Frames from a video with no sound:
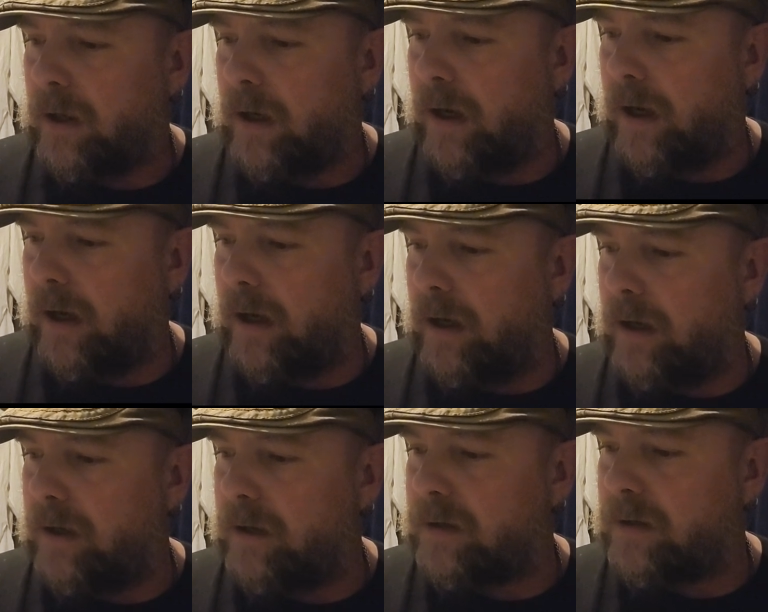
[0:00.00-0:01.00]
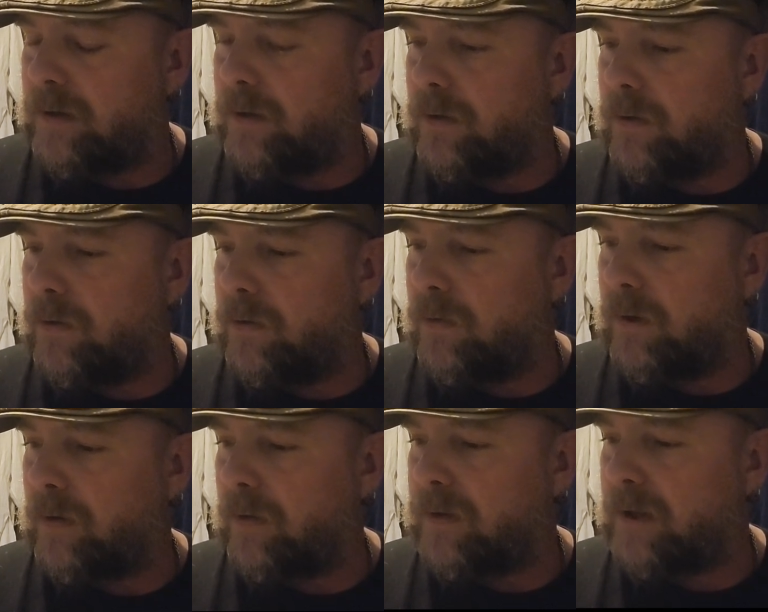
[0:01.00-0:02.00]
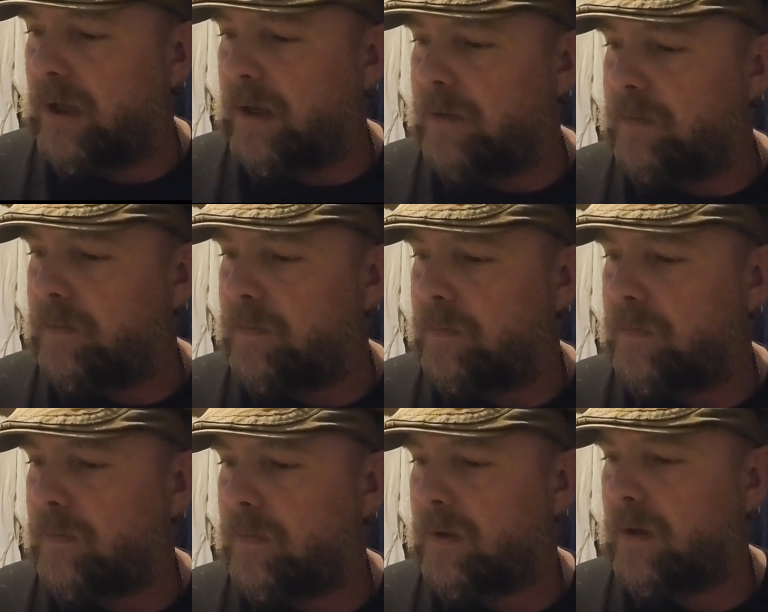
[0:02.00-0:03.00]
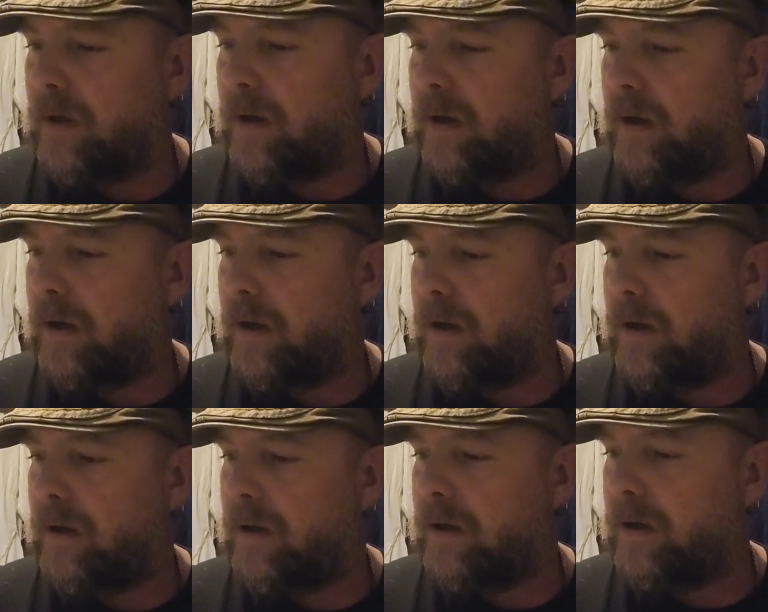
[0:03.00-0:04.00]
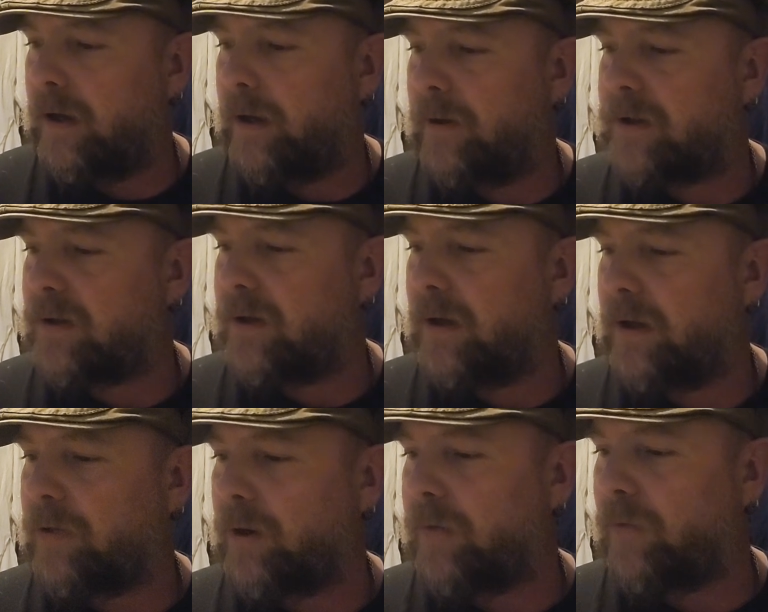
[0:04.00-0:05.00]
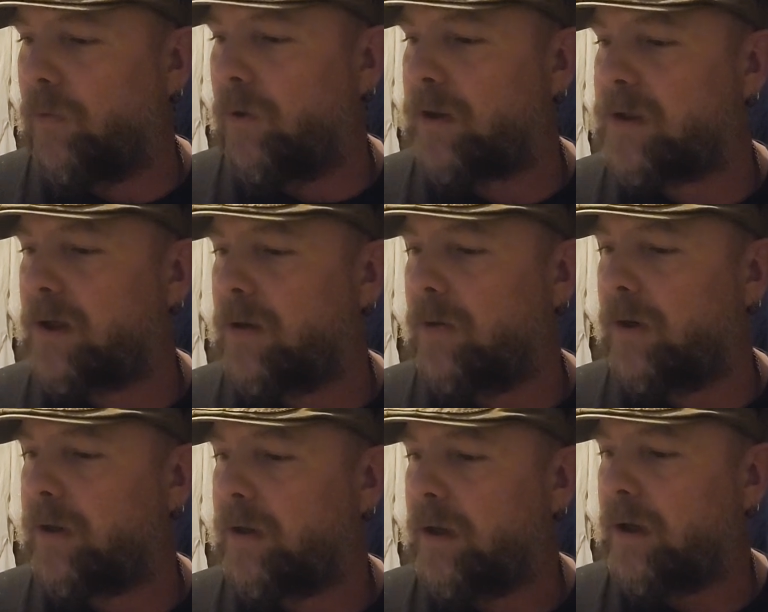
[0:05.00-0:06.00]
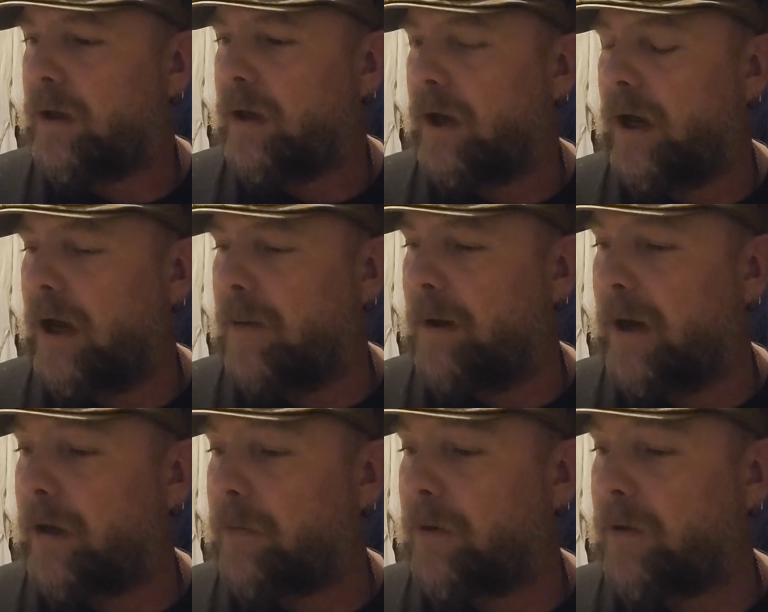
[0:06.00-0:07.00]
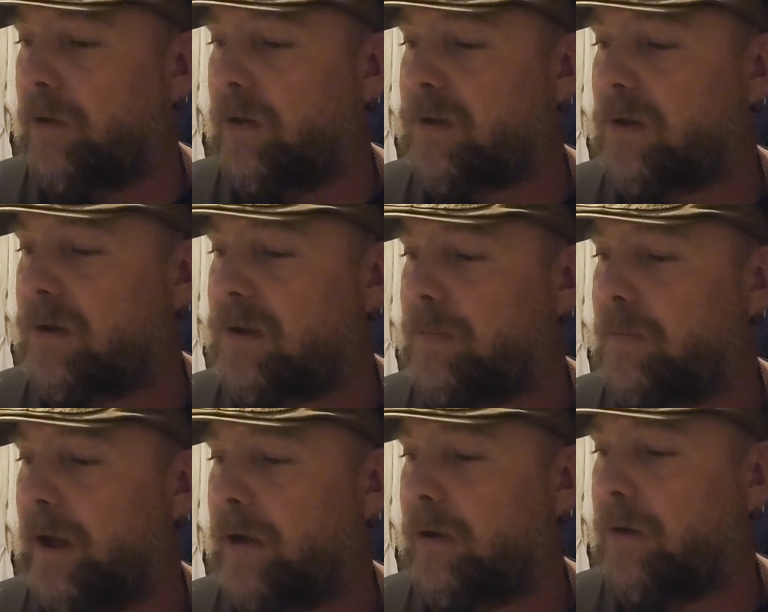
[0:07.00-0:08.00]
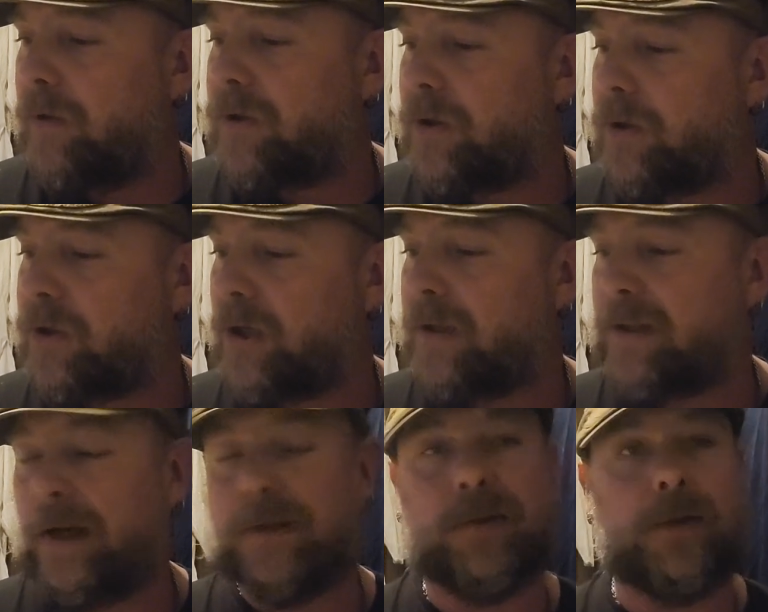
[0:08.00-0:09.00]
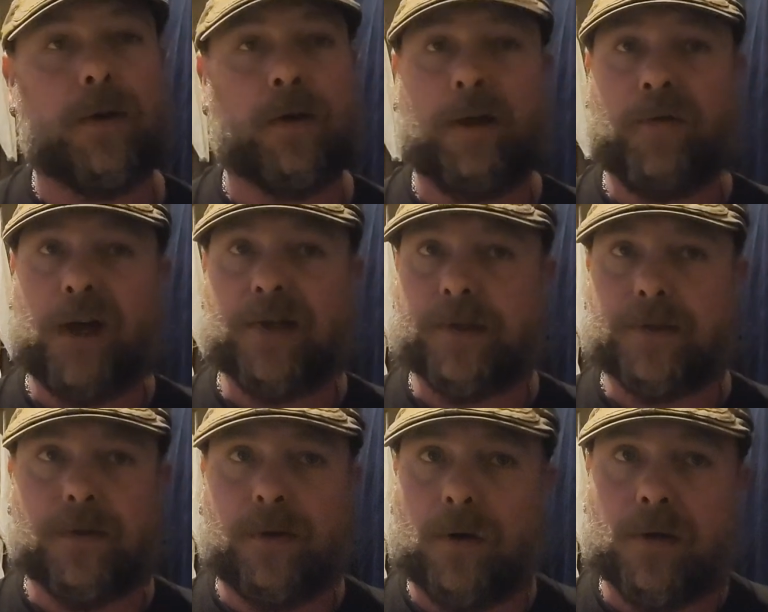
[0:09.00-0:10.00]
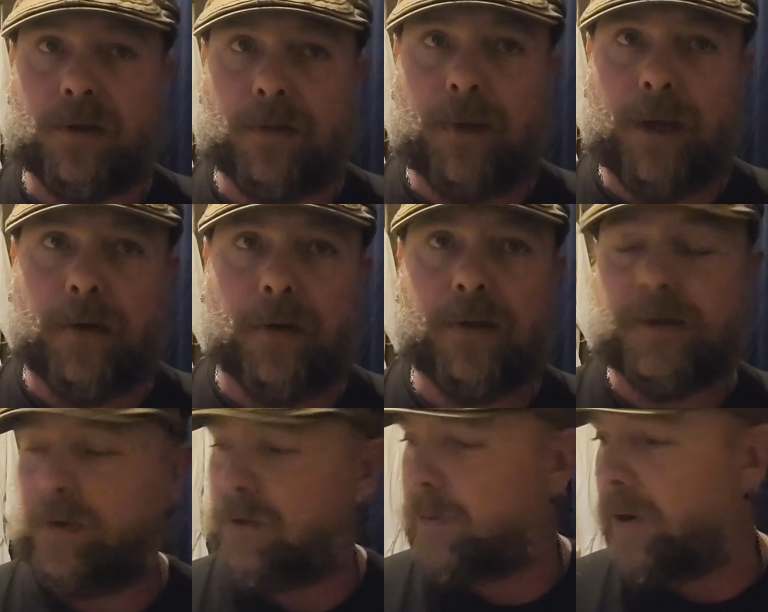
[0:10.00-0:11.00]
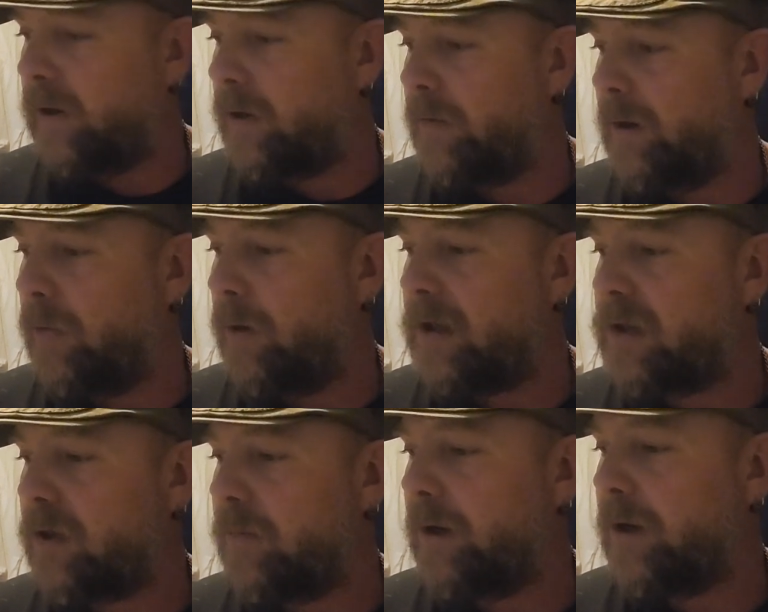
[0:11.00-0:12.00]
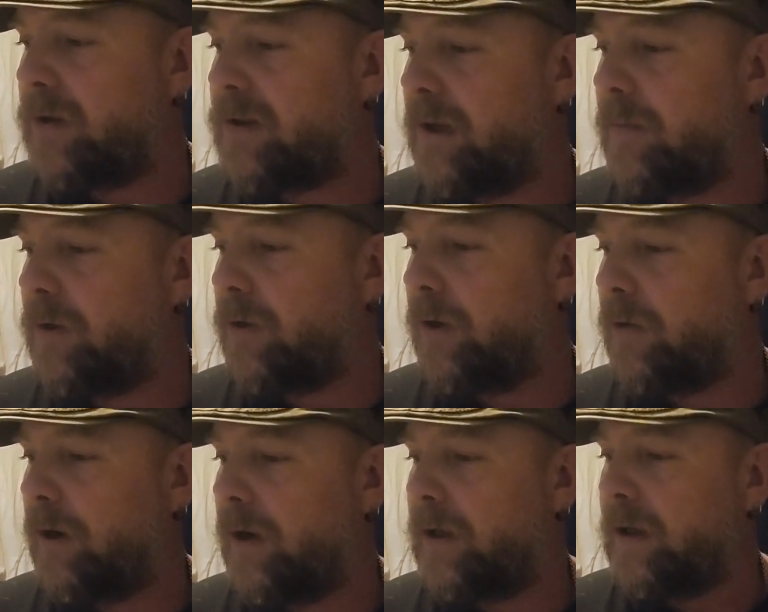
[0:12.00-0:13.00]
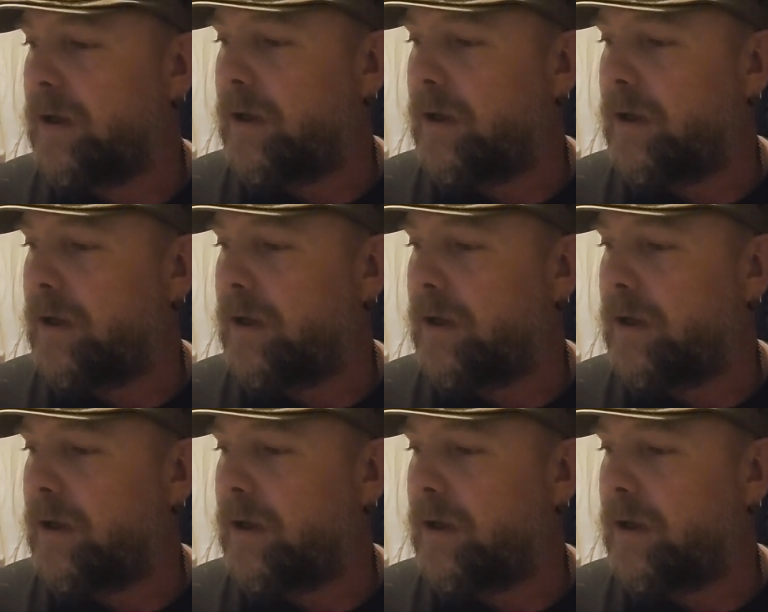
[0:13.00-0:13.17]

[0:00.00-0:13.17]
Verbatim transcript: Uh, so where was it at? Uh, anyway, so you had three different ones going uh, by your brother-in-law's artisan bakery with a sugar shine style. So you already have access to artisan bakery. So there's probably going to be a waste stream there to some degree, right?